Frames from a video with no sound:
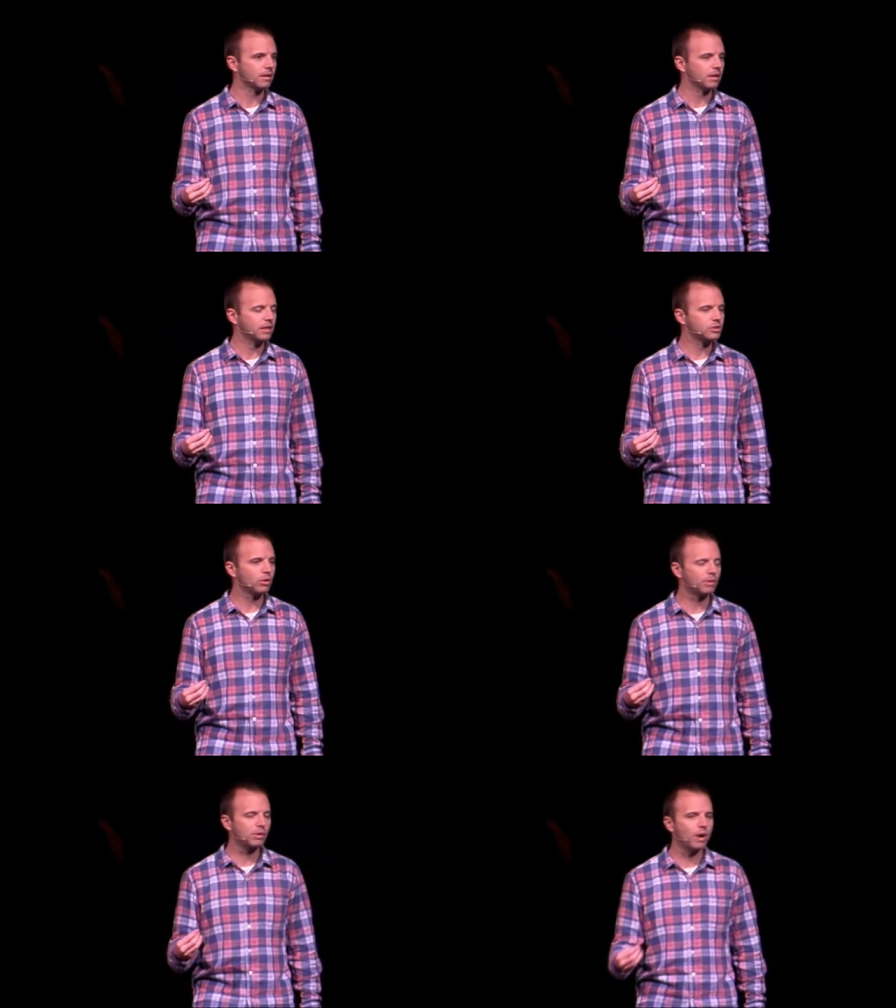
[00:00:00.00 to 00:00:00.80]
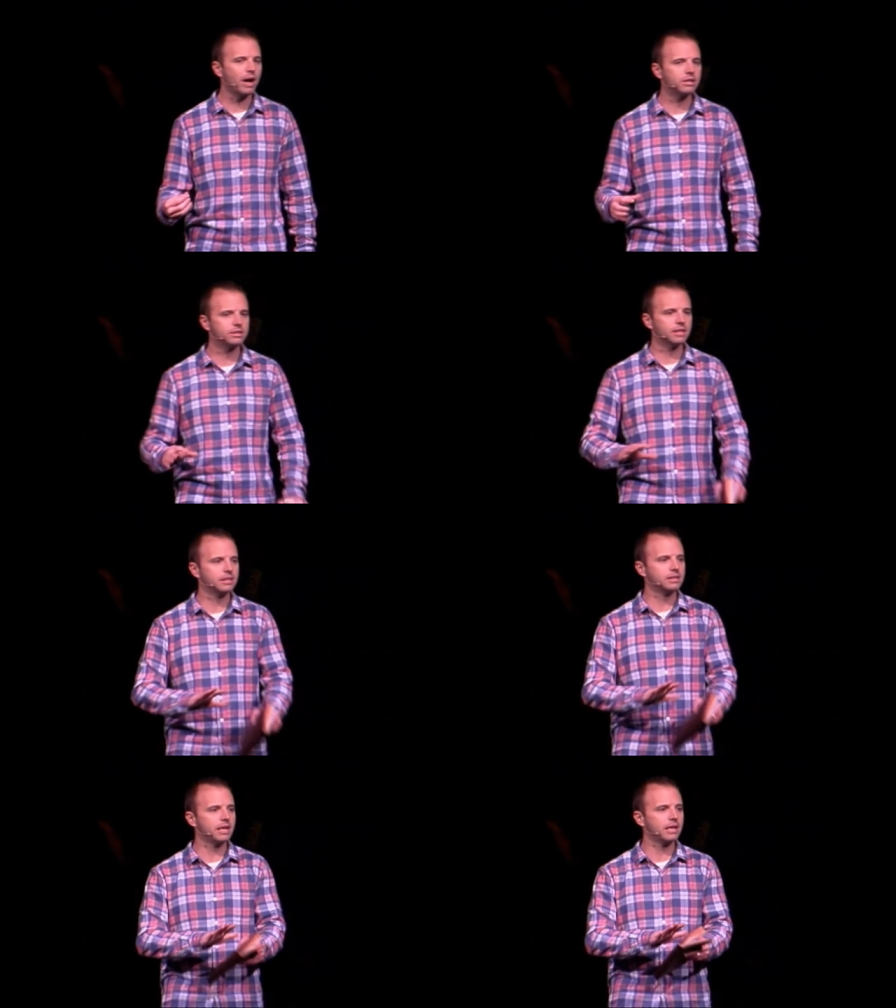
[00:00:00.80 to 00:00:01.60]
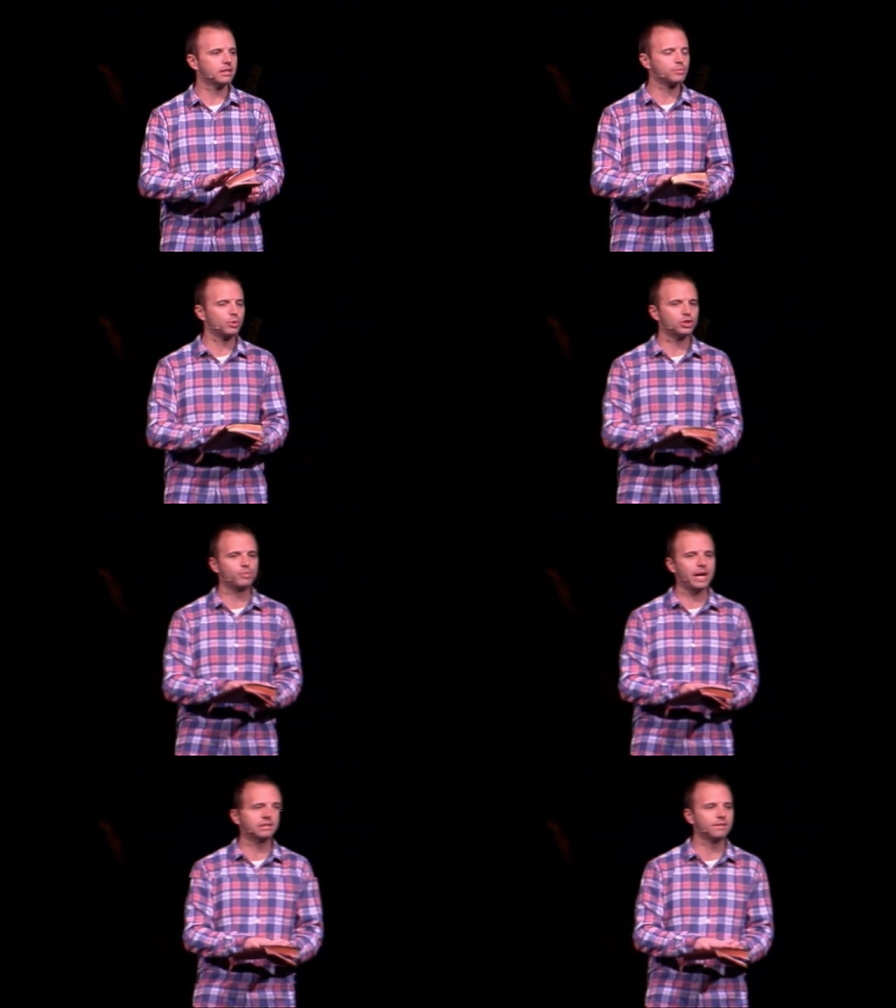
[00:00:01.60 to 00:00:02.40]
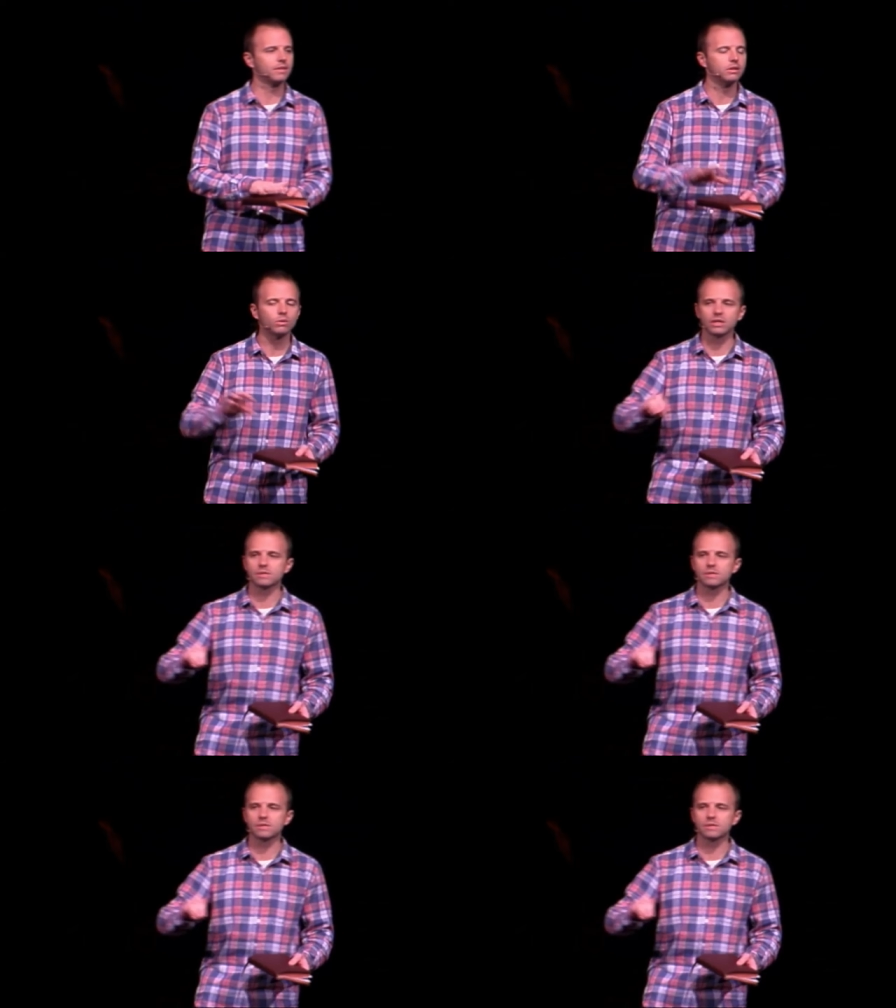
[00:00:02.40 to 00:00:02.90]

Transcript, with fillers: And so it requires us to take this perspective the Lord is